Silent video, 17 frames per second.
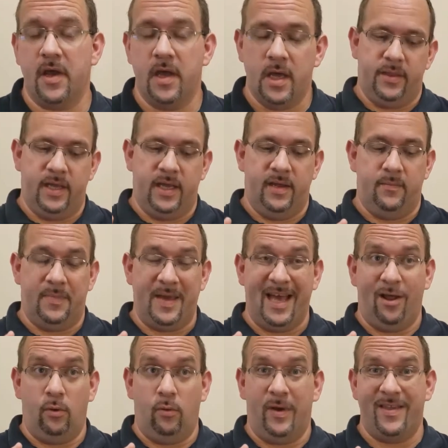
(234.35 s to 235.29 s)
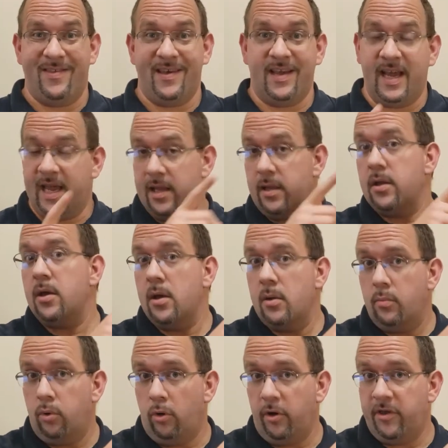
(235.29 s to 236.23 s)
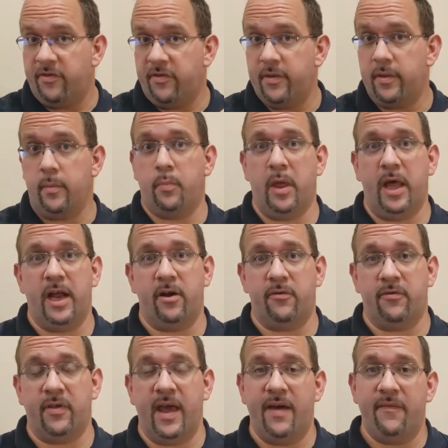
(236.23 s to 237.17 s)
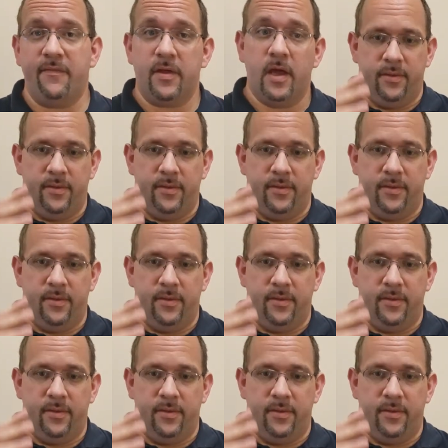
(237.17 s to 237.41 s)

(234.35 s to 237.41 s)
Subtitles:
The bell, once again, points to the player's left.